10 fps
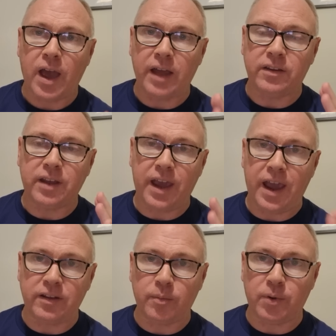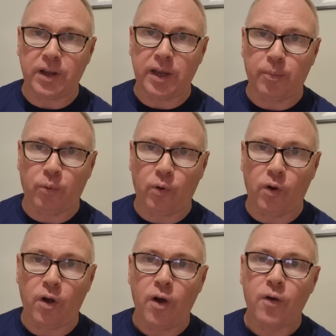into Edinburgh
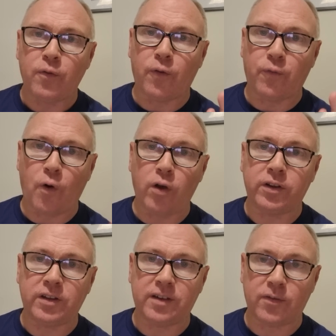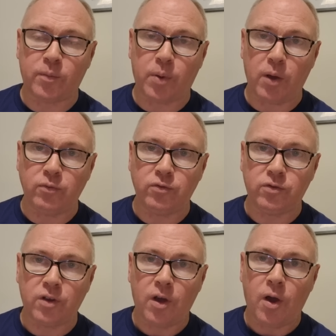Airport for £47,